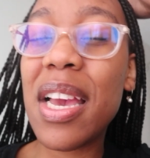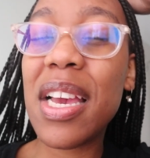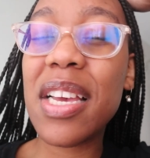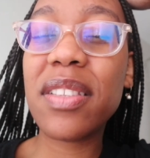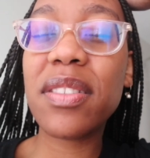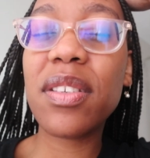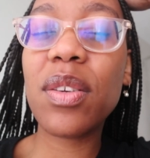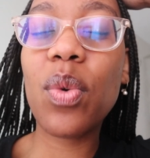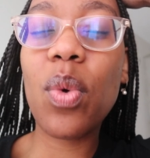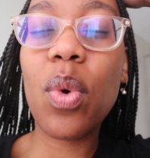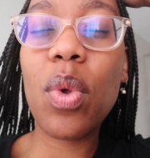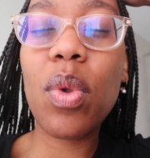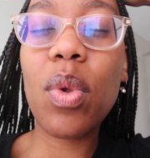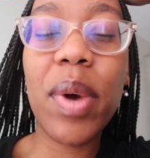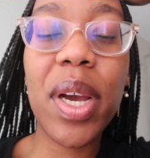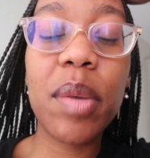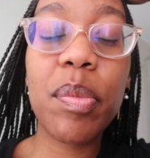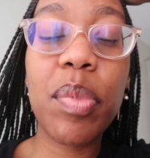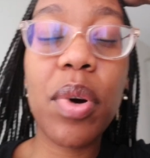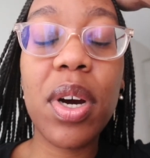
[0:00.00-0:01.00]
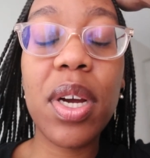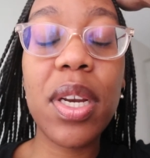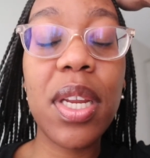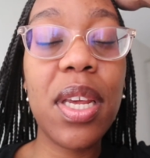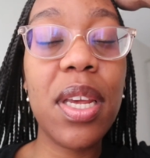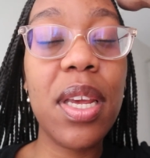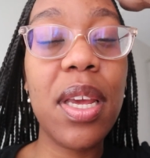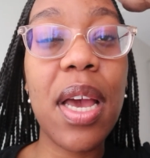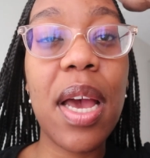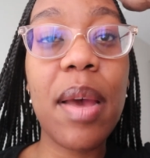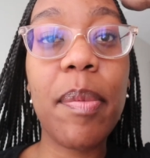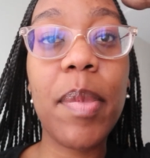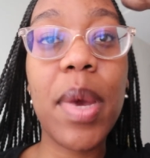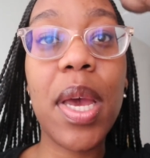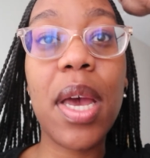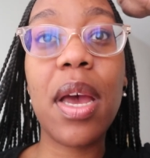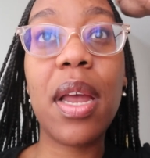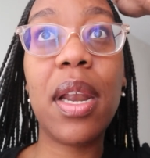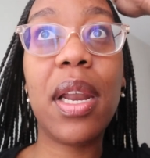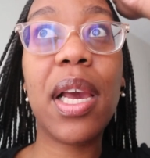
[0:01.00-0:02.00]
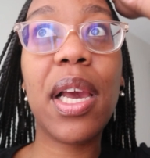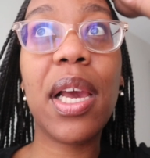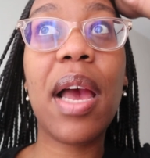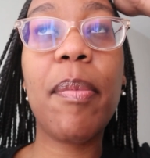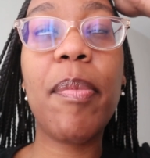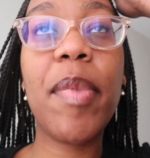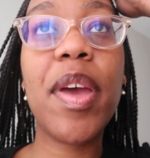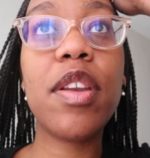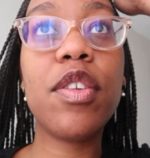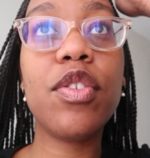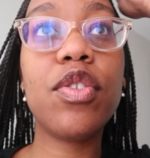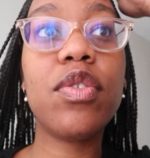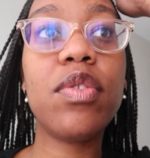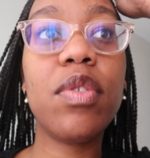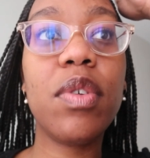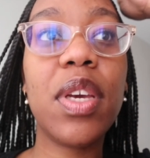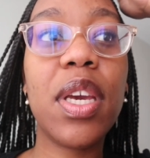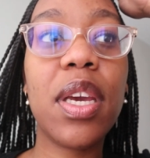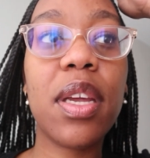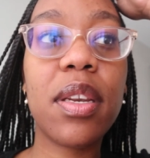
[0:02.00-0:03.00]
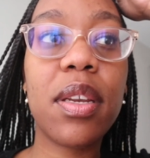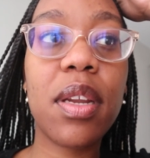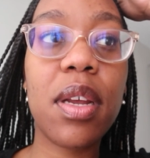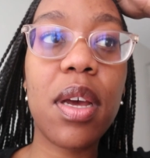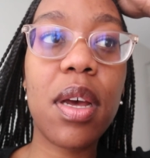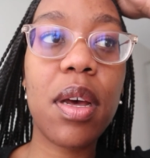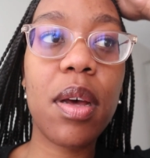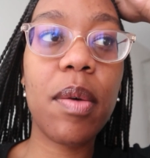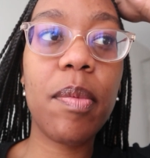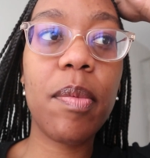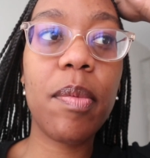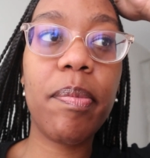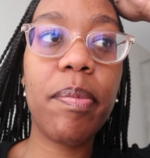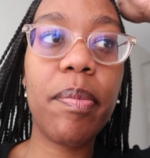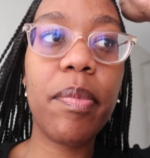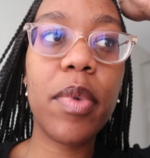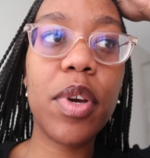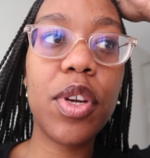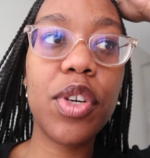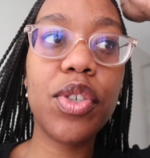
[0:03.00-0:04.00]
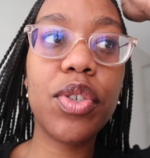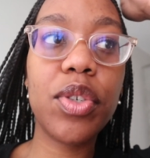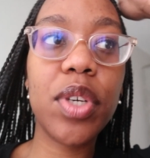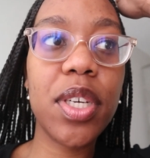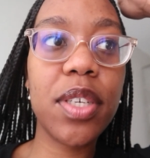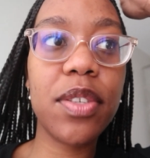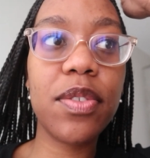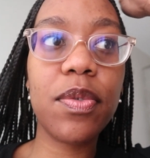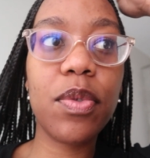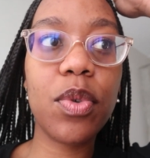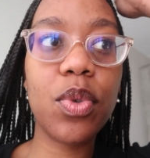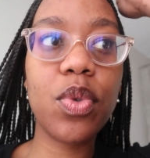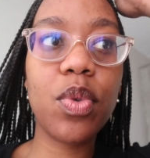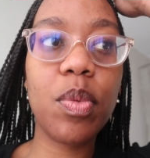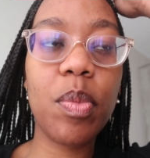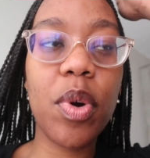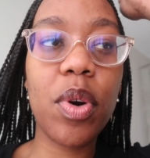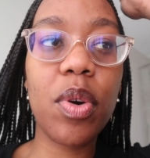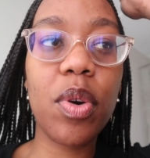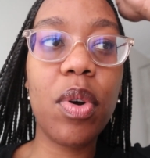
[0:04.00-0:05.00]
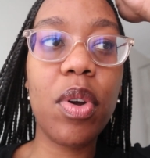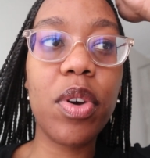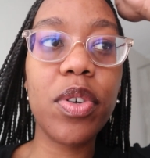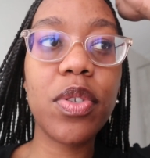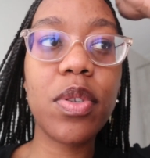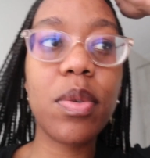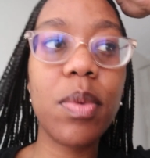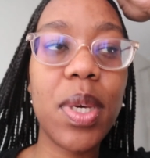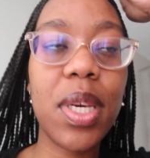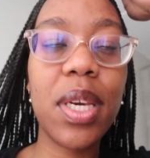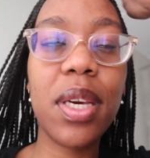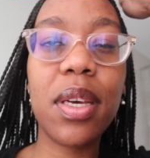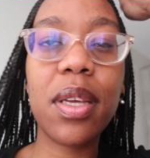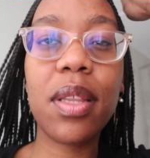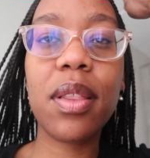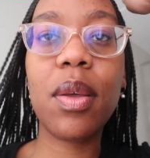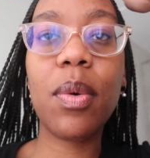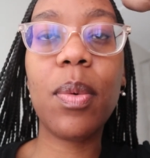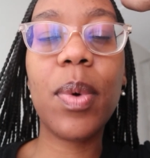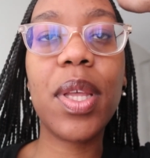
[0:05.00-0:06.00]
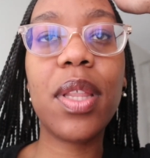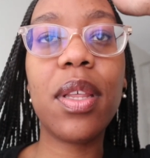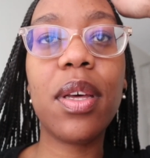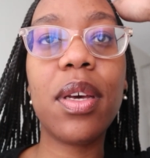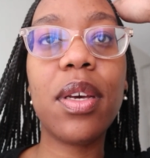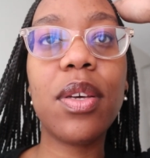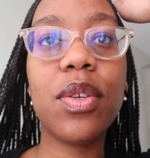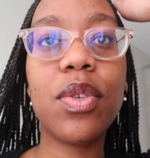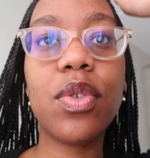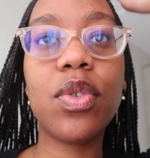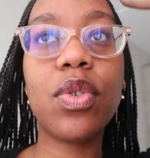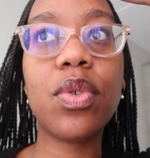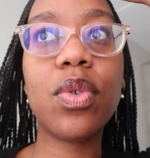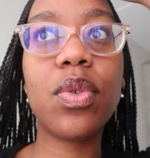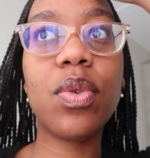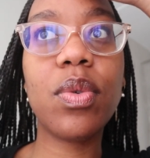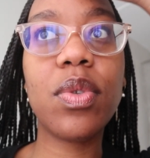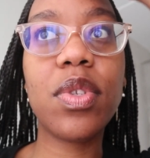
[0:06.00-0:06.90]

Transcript: It's an all-white party. I managed to get a dress for tomorrow last week. The weather is so